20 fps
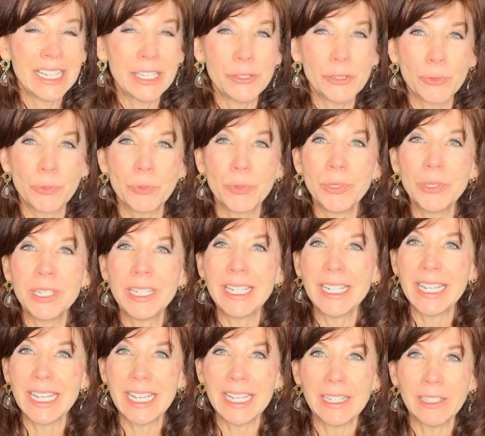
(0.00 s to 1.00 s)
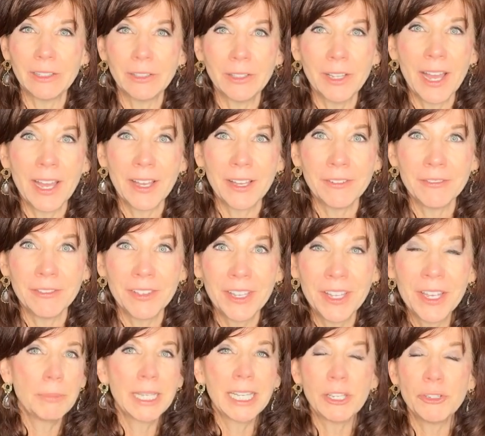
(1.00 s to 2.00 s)
is rooted in love
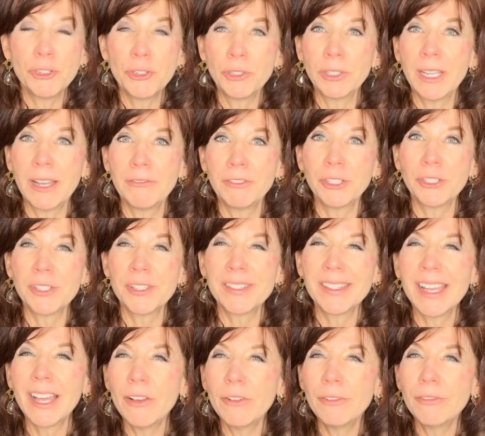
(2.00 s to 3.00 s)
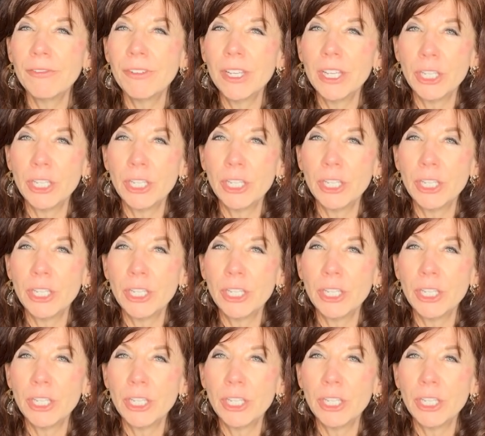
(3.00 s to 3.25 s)
because you love yourself,